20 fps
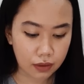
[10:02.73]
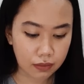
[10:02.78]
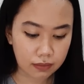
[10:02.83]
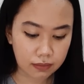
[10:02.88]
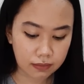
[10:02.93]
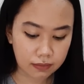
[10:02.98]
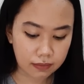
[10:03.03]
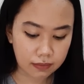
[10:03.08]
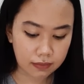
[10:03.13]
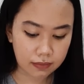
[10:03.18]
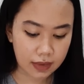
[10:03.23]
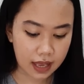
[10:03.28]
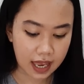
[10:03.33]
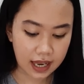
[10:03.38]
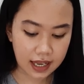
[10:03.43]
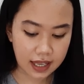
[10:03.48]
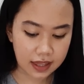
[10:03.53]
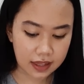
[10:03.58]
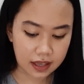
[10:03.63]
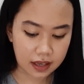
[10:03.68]
know
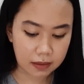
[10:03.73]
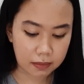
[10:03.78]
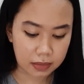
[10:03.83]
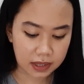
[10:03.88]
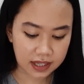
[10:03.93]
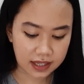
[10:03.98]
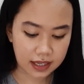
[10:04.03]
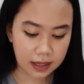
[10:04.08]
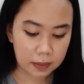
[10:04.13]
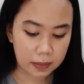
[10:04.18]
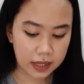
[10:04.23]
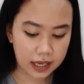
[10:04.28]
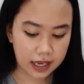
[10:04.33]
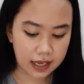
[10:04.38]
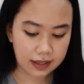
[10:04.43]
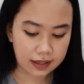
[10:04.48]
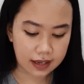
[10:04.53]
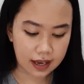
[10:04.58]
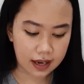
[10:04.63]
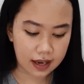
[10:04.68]
anything, but
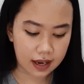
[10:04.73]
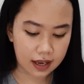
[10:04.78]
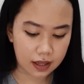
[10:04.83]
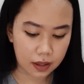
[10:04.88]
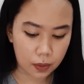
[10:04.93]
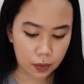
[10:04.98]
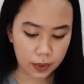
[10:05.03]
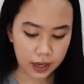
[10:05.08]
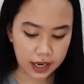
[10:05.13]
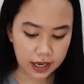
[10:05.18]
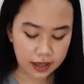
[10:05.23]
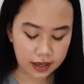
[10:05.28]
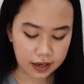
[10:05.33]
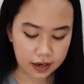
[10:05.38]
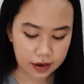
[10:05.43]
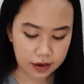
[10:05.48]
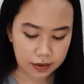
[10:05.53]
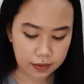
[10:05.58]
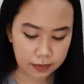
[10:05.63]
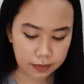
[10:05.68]
something is getting in the way in
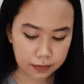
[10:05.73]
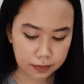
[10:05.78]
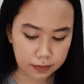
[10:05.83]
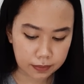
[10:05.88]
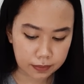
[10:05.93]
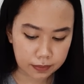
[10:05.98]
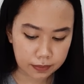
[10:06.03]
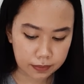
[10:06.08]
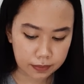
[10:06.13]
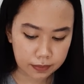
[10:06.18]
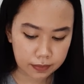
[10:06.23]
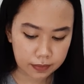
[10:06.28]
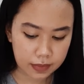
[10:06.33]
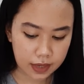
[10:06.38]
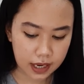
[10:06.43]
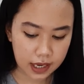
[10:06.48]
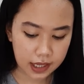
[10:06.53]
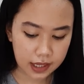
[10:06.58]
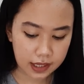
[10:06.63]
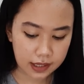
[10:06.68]
here.
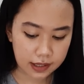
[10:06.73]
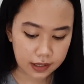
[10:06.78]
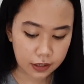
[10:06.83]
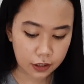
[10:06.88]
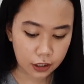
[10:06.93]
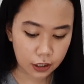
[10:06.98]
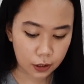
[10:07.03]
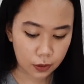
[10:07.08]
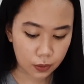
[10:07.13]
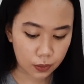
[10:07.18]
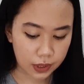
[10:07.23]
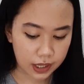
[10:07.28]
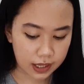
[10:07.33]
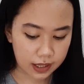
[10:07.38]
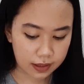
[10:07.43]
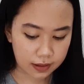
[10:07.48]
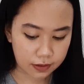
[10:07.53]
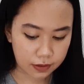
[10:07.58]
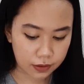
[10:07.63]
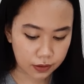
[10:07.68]
And this is general
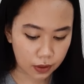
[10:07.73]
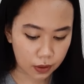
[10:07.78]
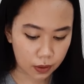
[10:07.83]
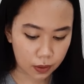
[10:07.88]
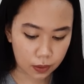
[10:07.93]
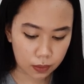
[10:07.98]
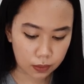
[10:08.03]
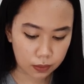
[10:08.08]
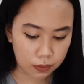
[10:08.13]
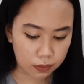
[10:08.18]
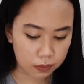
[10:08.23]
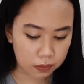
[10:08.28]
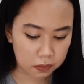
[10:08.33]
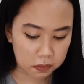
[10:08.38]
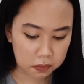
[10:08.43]
reading, so